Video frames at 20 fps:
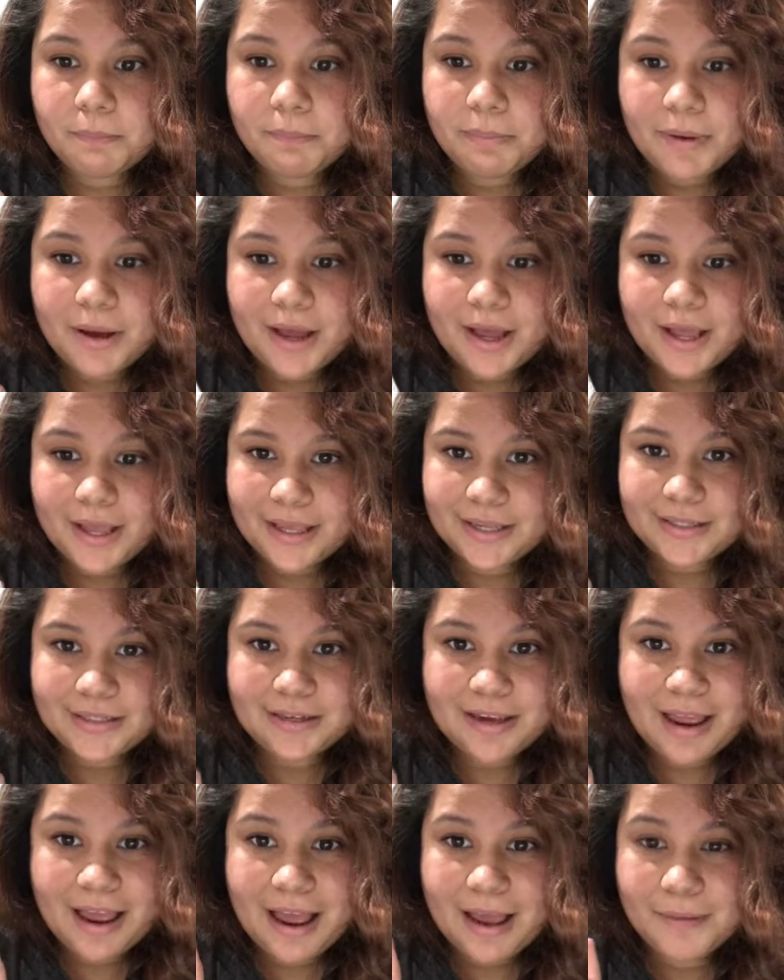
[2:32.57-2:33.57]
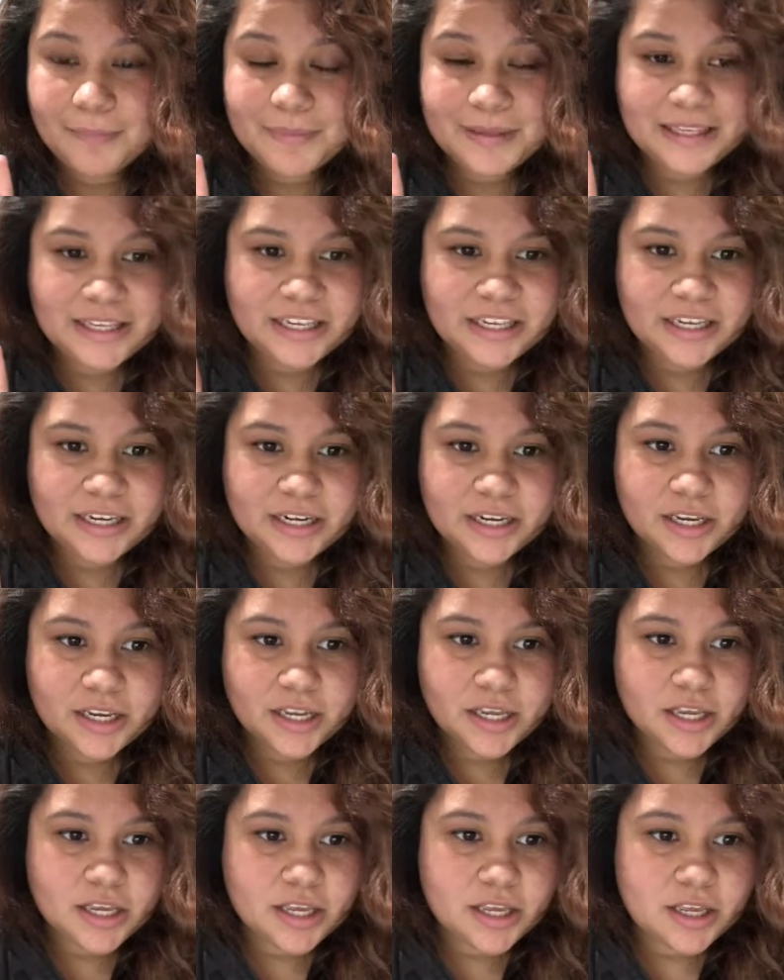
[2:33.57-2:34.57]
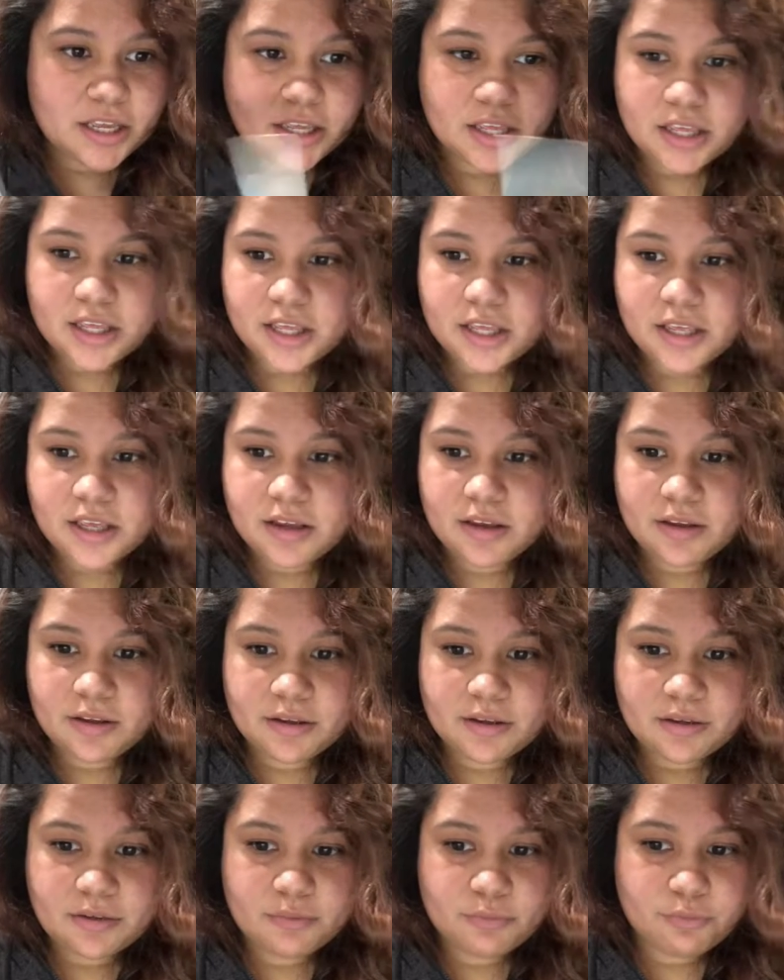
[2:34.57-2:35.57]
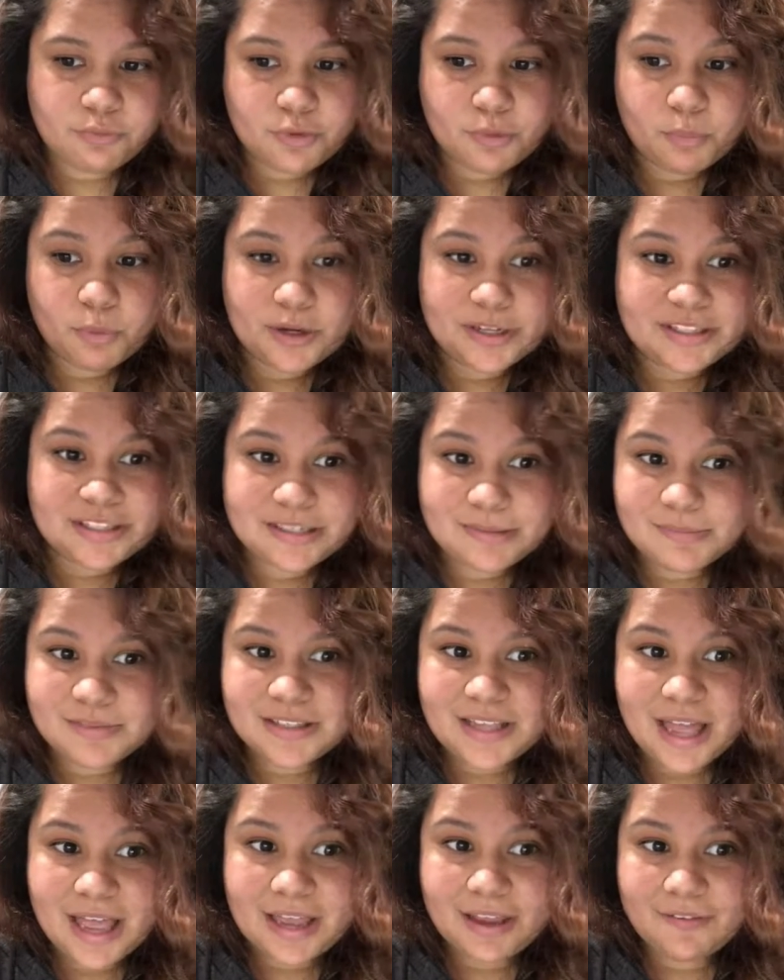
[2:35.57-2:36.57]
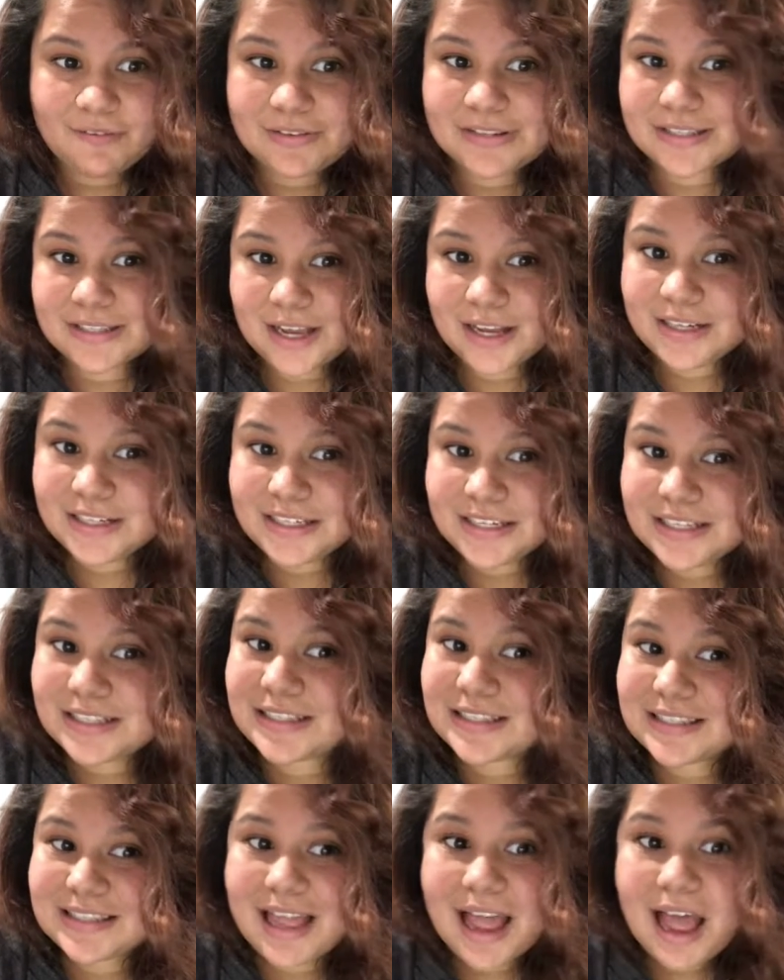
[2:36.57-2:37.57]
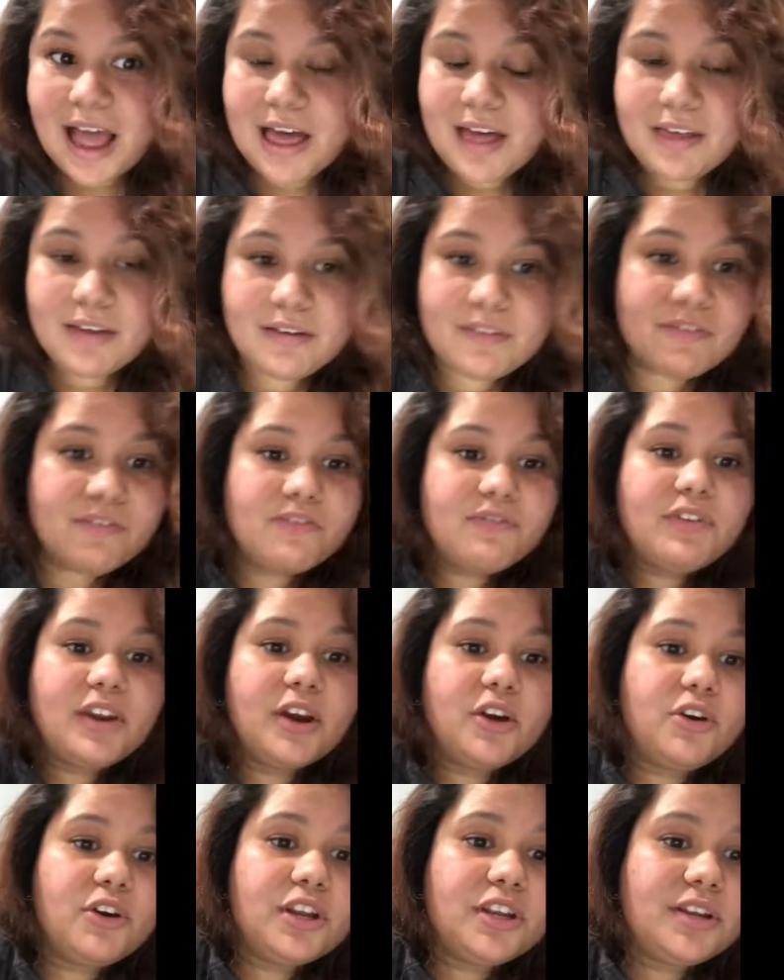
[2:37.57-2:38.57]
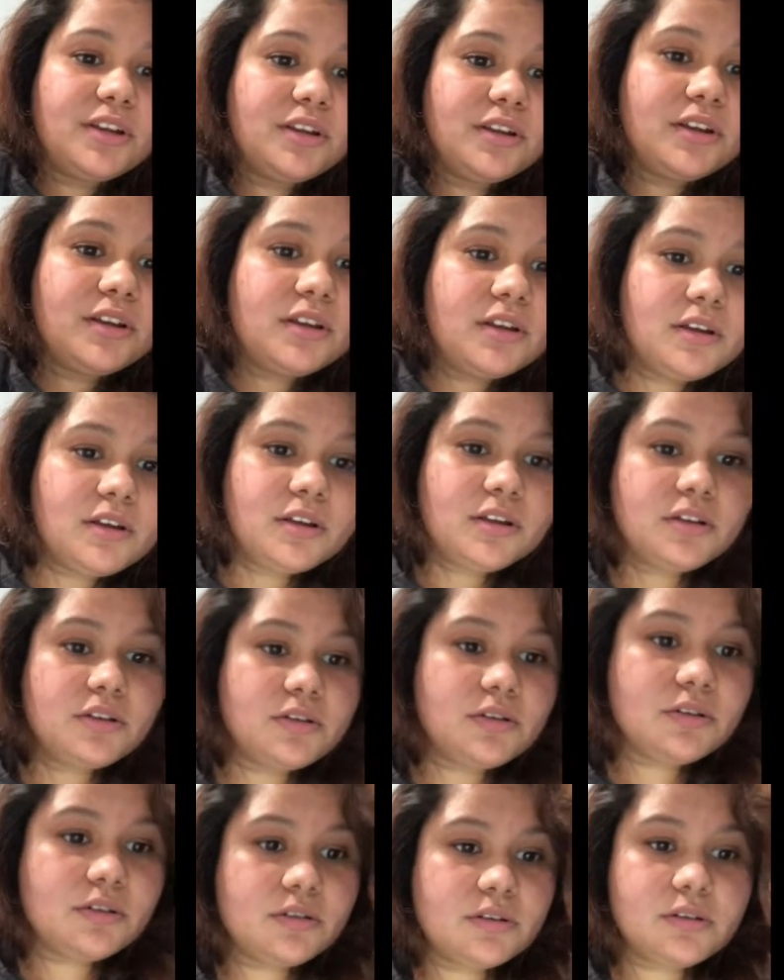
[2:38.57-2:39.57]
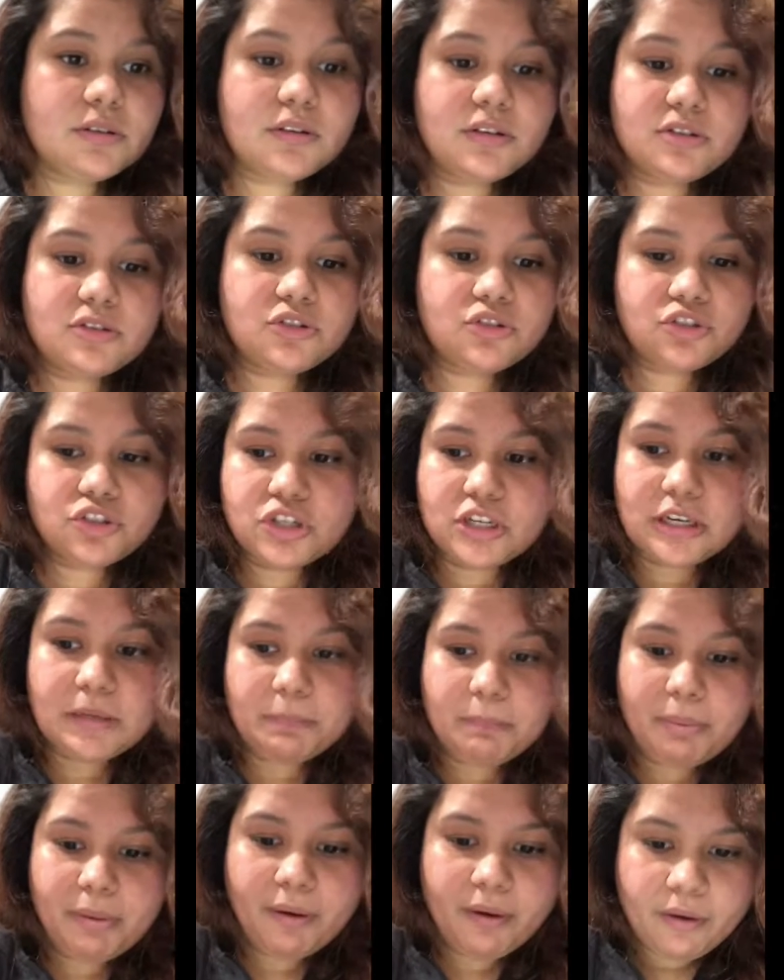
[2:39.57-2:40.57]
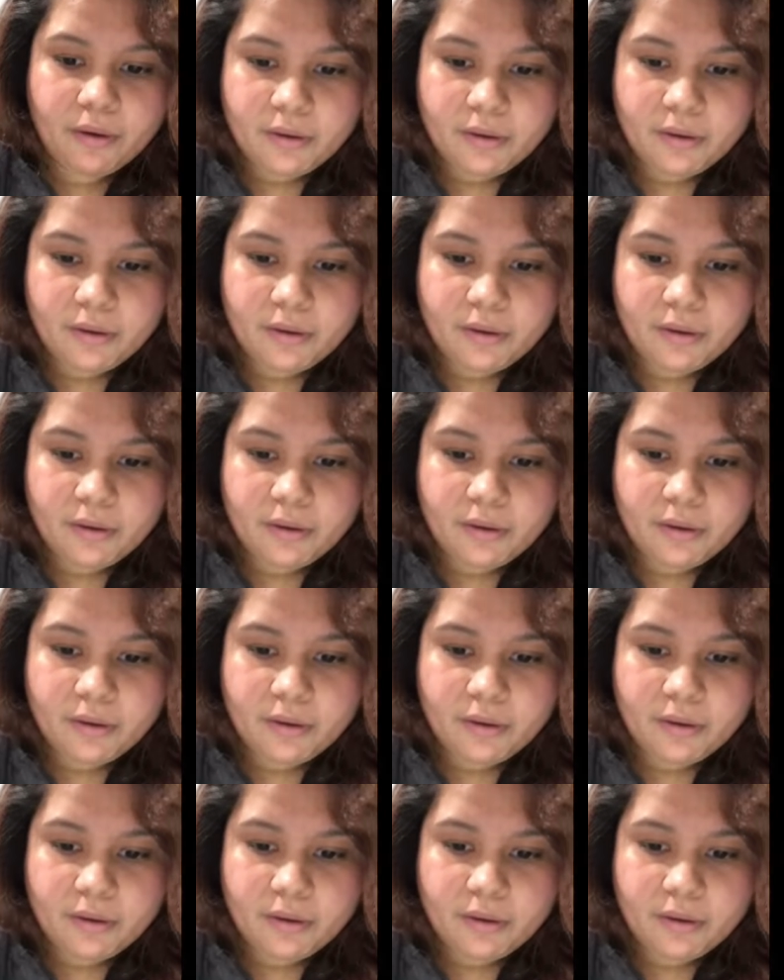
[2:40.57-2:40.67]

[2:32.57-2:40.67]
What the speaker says: But, I mean, it, from what it seems like, Vasanti is not a very cheap